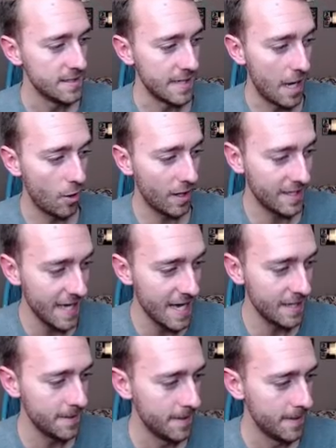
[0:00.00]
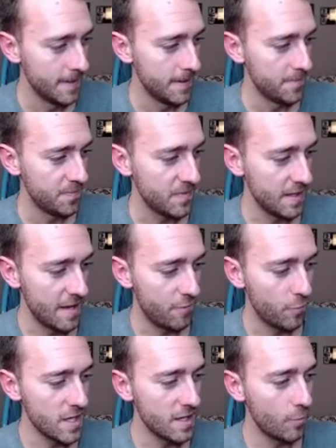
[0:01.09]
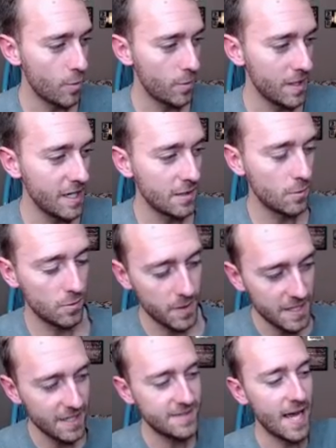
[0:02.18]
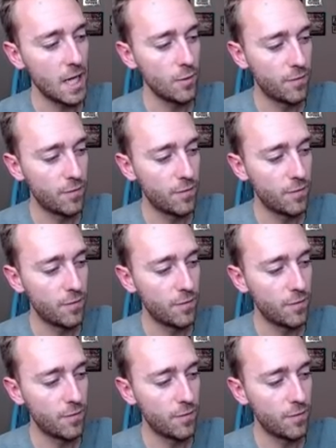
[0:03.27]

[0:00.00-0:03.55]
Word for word: Now, again, if we we need to we need to take